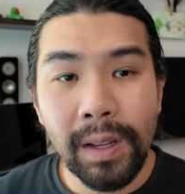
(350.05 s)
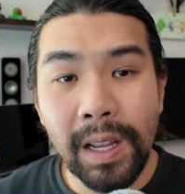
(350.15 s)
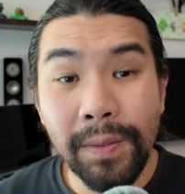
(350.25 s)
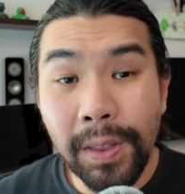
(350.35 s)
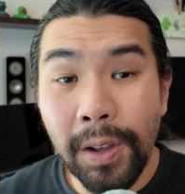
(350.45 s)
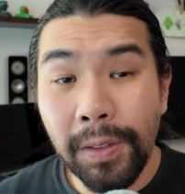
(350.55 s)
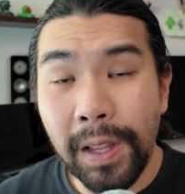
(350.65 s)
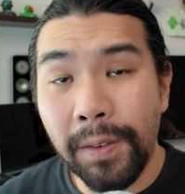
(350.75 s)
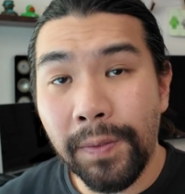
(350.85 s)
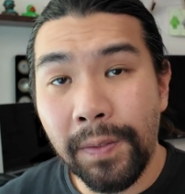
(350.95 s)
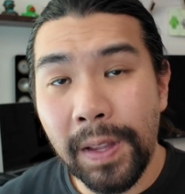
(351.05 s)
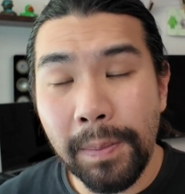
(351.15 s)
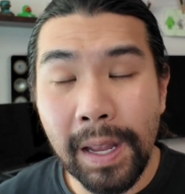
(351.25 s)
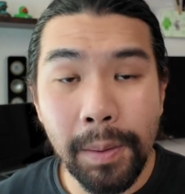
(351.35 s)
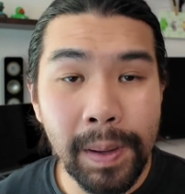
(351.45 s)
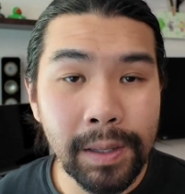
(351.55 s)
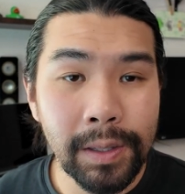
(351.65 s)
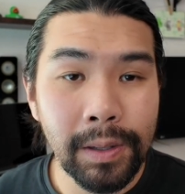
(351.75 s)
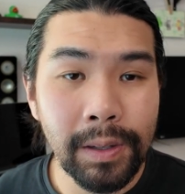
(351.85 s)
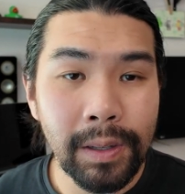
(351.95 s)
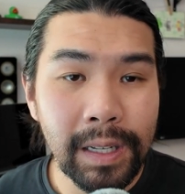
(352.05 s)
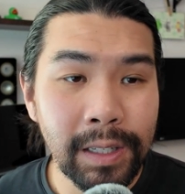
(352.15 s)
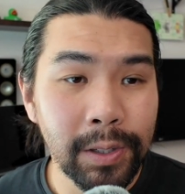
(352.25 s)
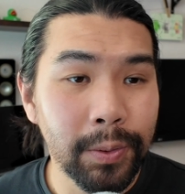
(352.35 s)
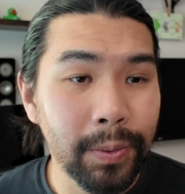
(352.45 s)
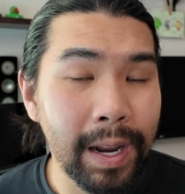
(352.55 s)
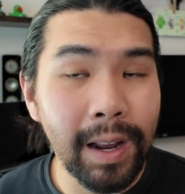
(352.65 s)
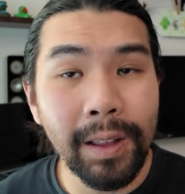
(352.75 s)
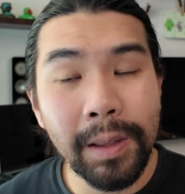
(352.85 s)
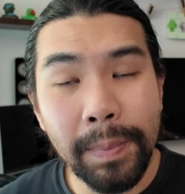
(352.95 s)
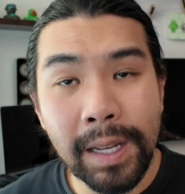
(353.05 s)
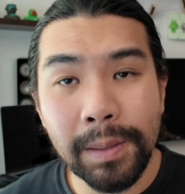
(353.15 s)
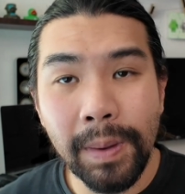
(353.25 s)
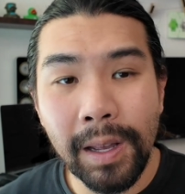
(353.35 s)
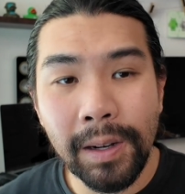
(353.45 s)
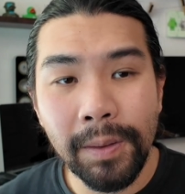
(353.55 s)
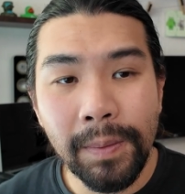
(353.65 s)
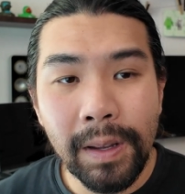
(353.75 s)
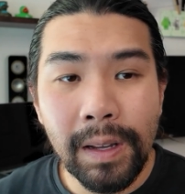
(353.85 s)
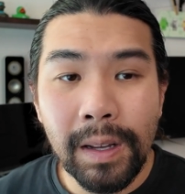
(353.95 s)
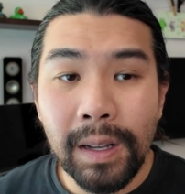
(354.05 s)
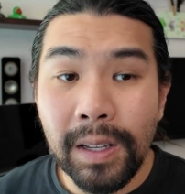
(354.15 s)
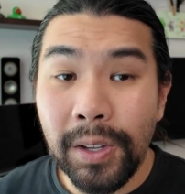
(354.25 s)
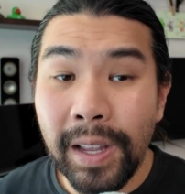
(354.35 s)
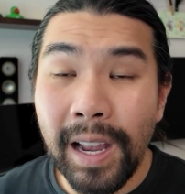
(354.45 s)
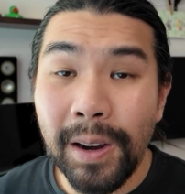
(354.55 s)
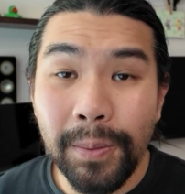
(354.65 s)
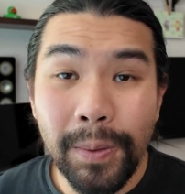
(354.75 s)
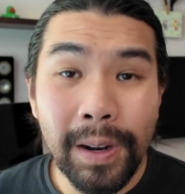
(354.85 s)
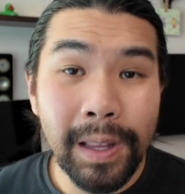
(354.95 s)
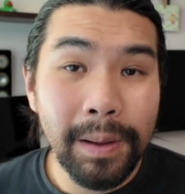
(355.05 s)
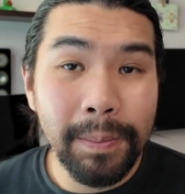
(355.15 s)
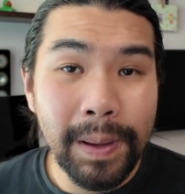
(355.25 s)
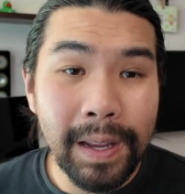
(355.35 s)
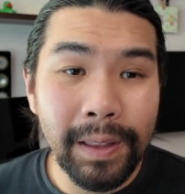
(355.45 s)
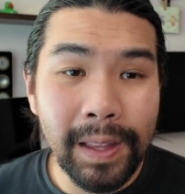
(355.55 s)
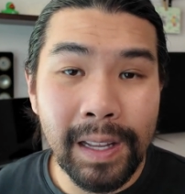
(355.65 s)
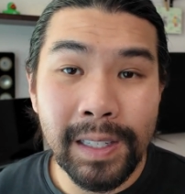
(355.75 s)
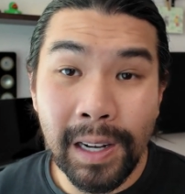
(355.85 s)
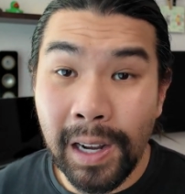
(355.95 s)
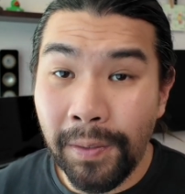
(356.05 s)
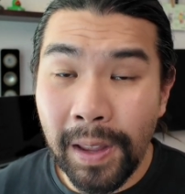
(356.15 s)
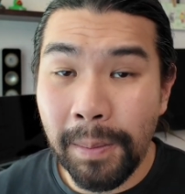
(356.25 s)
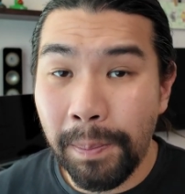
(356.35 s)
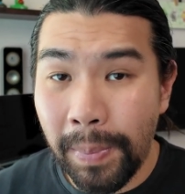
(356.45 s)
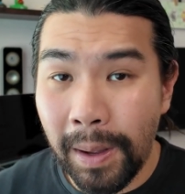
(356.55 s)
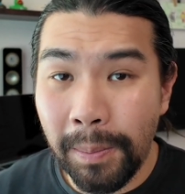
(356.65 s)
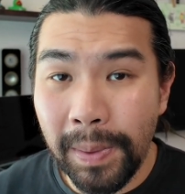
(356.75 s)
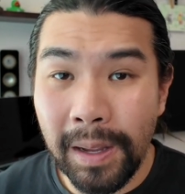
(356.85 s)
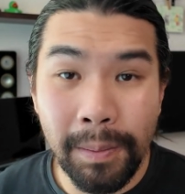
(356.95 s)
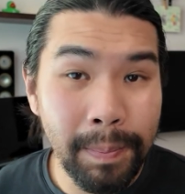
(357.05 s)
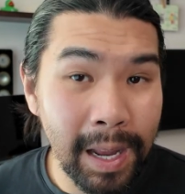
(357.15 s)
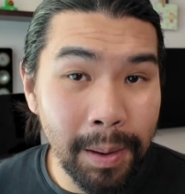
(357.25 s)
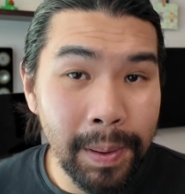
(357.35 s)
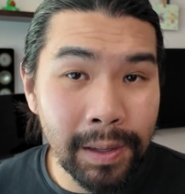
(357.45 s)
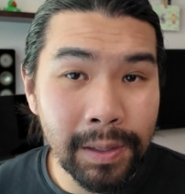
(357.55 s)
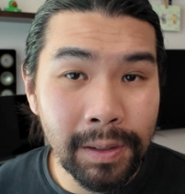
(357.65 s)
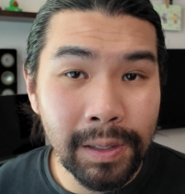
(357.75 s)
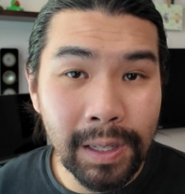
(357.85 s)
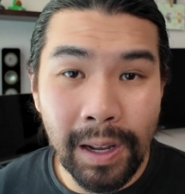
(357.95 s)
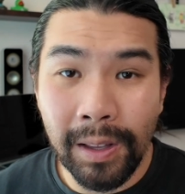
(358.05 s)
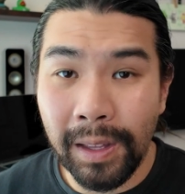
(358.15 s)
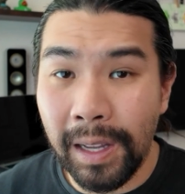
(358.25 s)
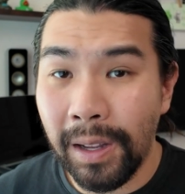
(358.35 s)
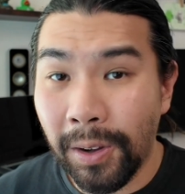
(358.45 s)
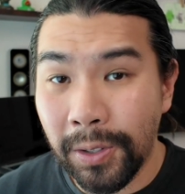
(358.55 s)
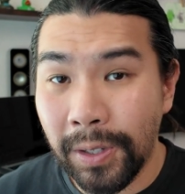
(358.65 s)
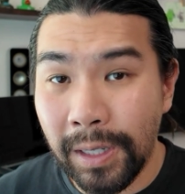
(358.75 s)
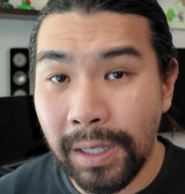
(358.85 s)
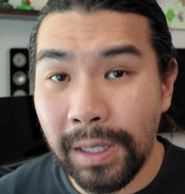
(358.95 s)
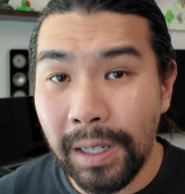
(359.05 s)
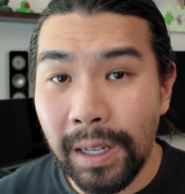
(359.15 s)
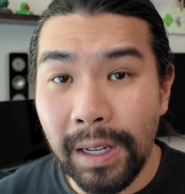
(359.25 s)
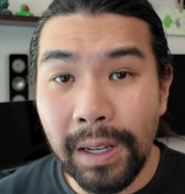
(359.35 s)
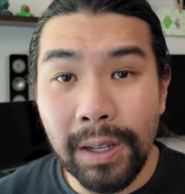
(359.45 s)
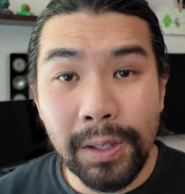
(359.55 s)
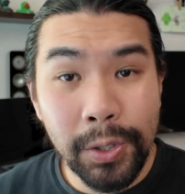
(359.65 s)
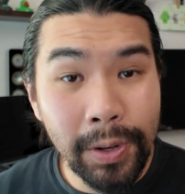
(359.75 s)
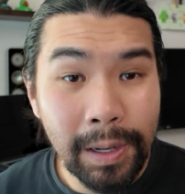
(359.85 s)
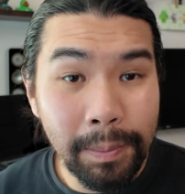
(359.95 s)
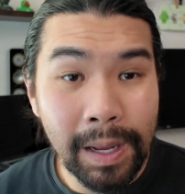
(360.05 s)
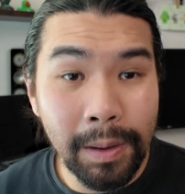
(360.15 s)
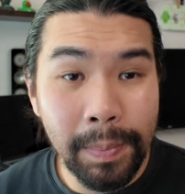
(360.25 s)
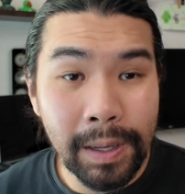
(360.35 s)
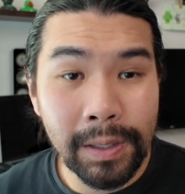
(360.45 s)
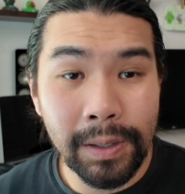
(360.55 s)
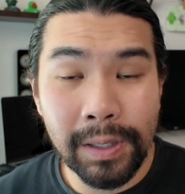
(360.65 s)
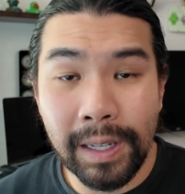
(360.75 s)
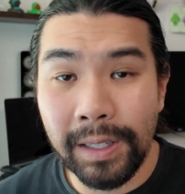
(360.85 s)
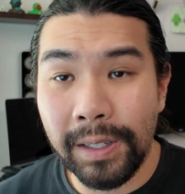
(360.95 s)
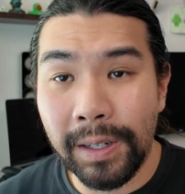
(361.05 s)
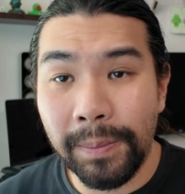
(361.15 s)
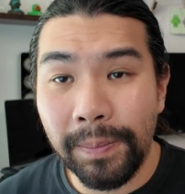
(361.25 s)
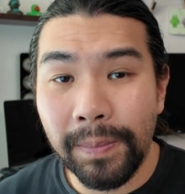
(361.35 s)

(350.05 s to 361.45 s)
Even though the 50 megapixel is great on the base model, you can't really beat the significant bump in megapixels on the Ultra's 200 megapixel sensor.